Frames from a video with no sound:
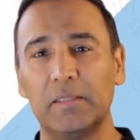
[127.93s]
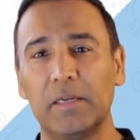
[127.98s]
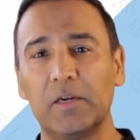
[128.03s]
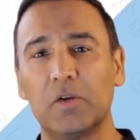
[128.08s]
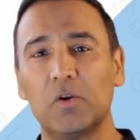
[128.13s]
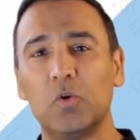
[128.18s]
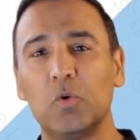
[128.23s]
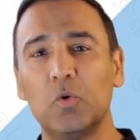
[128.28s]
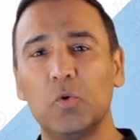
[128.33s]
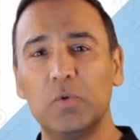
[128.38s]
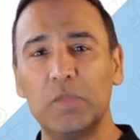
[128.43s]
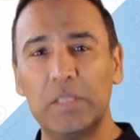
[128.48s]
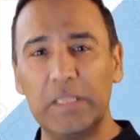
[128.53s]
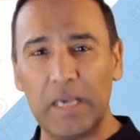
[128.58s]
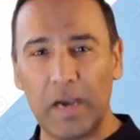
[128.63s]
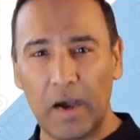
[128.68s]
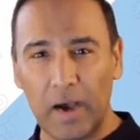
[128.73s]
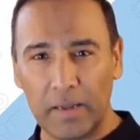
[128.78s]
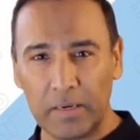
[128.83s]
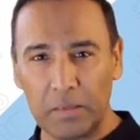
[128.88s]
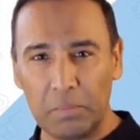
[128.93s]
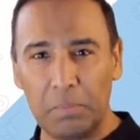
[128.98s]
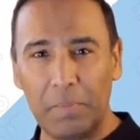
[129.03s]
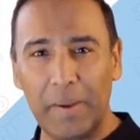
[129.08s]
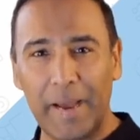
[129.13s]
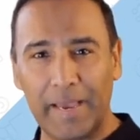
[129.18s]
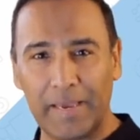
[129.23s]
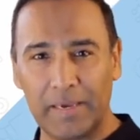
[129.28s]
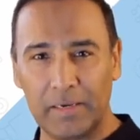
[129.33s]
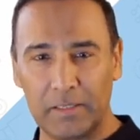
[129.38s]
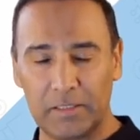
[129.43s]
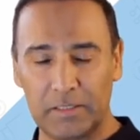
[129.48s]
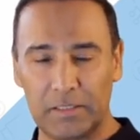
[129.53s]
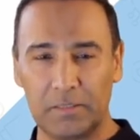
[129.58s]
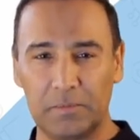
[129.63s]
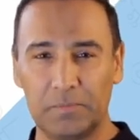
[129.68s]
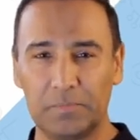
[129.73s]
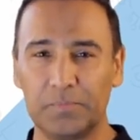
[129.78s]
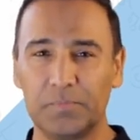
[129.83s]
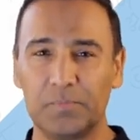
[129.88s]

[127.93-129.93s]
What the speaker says: that are called the unbanked,